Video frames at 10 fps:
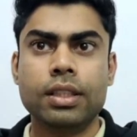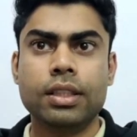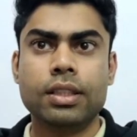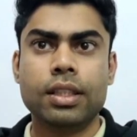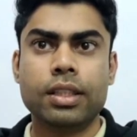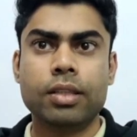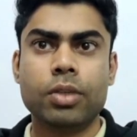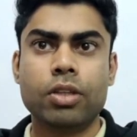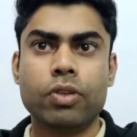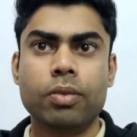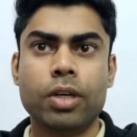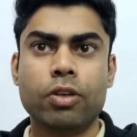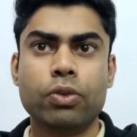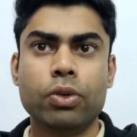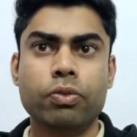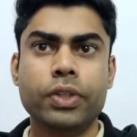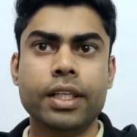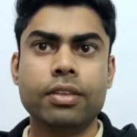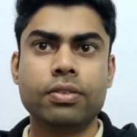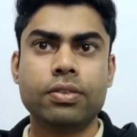is nothing but 1/4
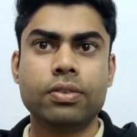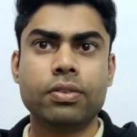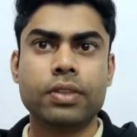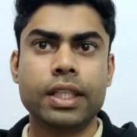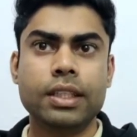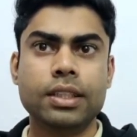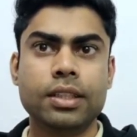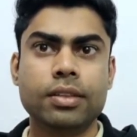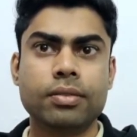VF kj.